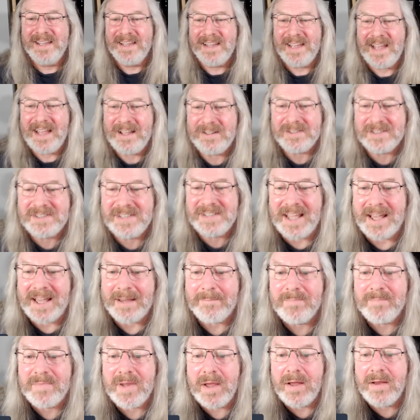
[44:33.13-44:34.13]
How's
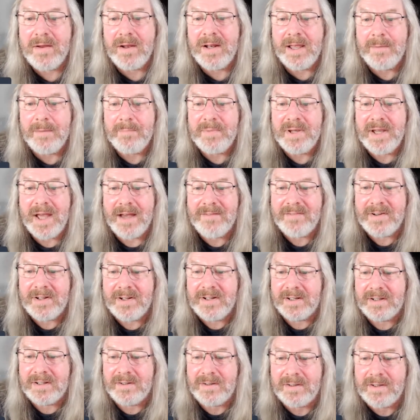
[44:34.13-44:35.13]
that? Let me have a
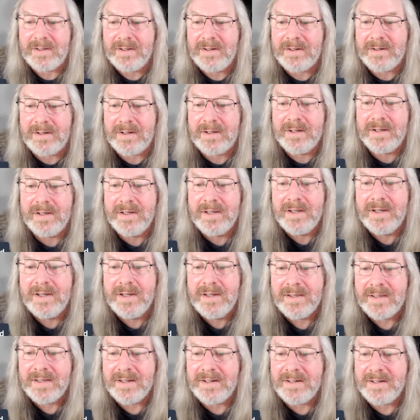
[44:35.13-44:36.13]
little look.
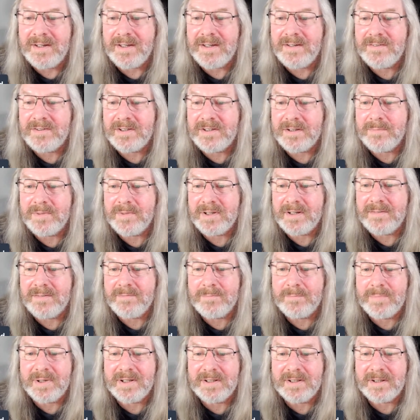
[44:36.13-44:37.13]
Thank you, Dave, so much. I
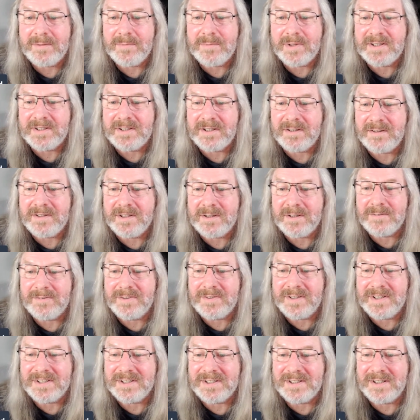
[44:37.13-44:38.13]
haven't picked up my guitar and your
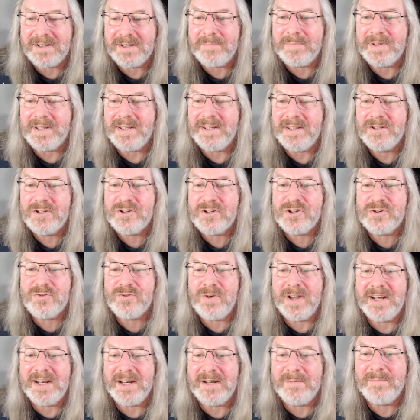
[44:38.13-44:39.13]
fingers are going to be
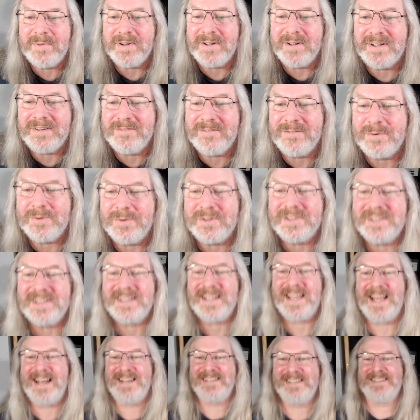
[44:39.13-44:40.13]
shredded, but looking forward to the
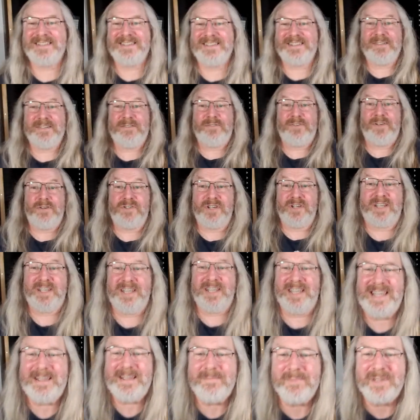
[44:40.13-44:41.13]
calluses in the future.
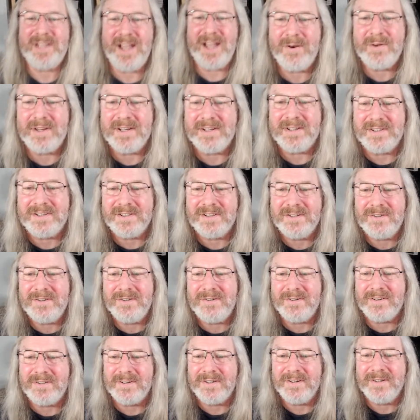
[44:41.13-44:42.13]
Keep going.
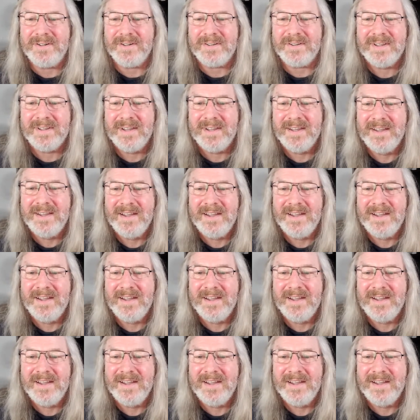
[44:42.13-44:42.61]
Do good.